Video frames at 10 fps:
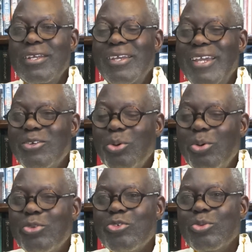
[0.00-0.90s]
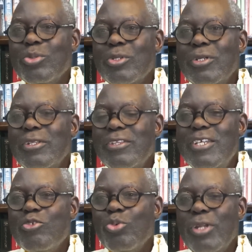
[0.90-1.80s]
And also,
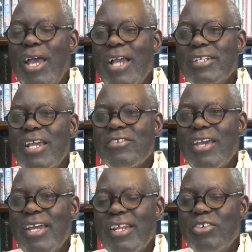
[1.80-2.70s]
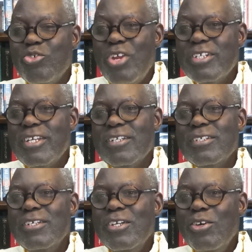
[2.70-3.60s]
this will act as an attractant
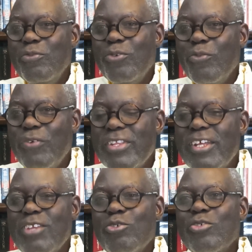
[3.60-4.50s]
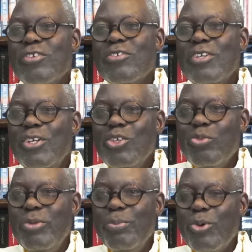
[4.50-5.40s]
for further resources to
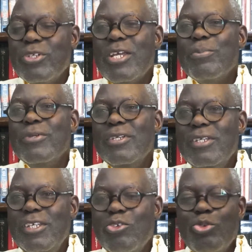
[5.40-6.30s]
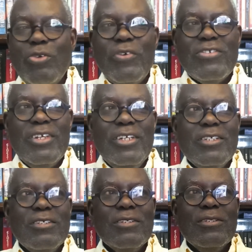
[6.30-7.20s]
be brought up into your
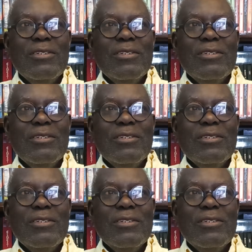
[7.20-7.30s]
facilities.